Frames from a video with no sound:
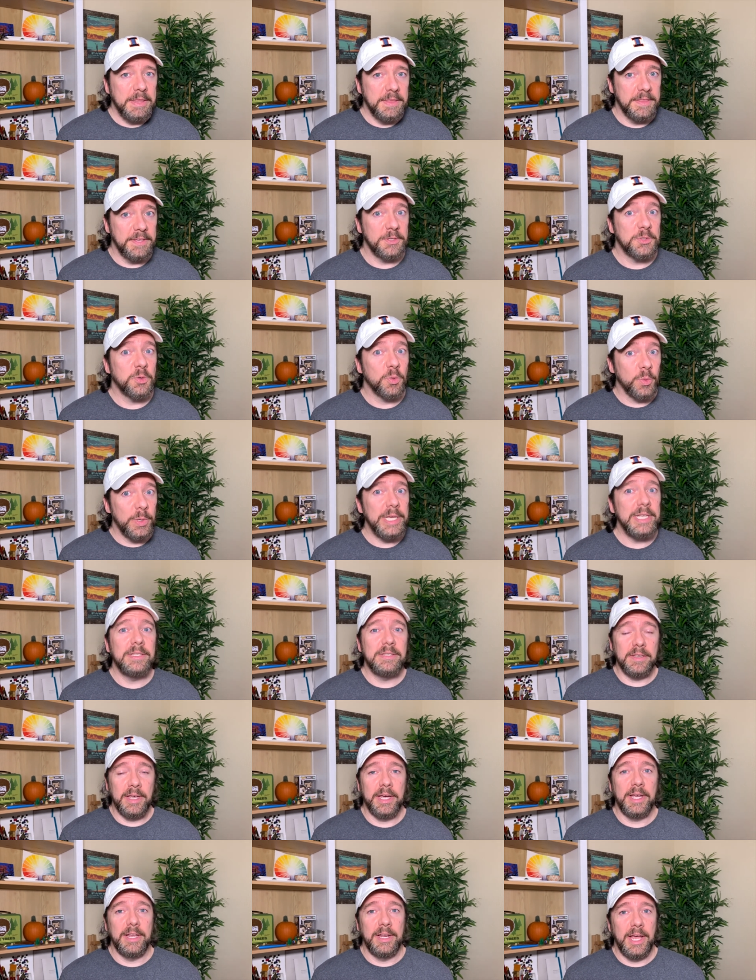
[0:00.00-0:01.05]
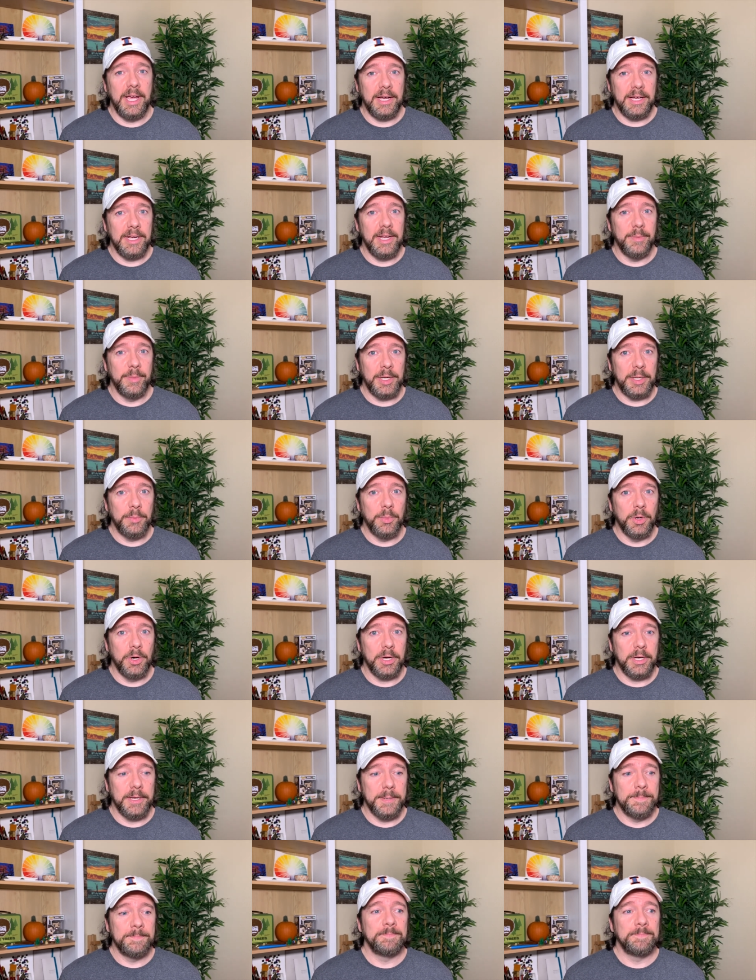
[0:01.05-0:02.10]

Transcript: This reads like an academic book.